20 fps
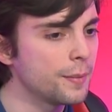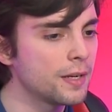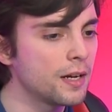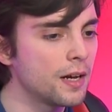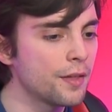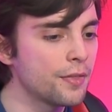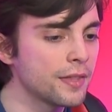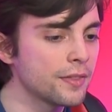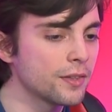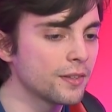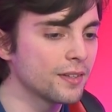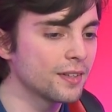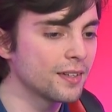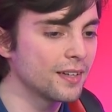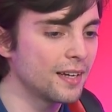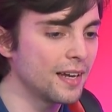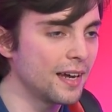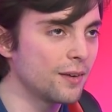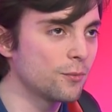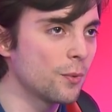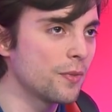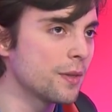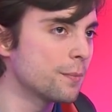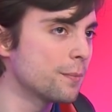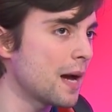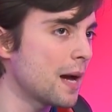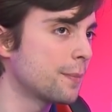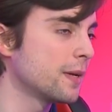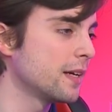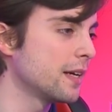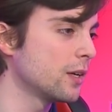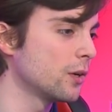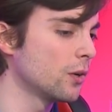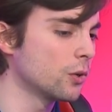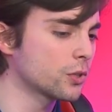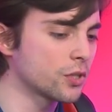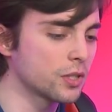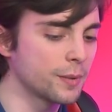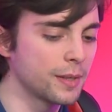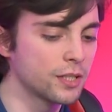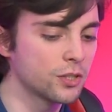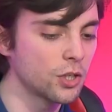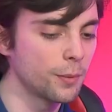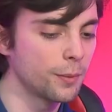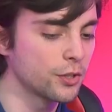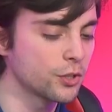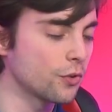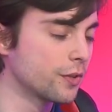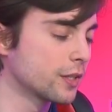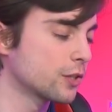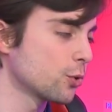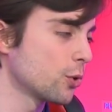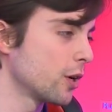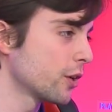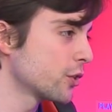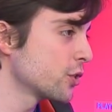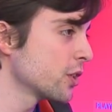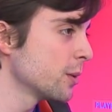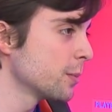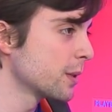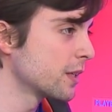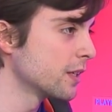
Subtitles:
I mean, I think with the map, it also depends so much on the structure,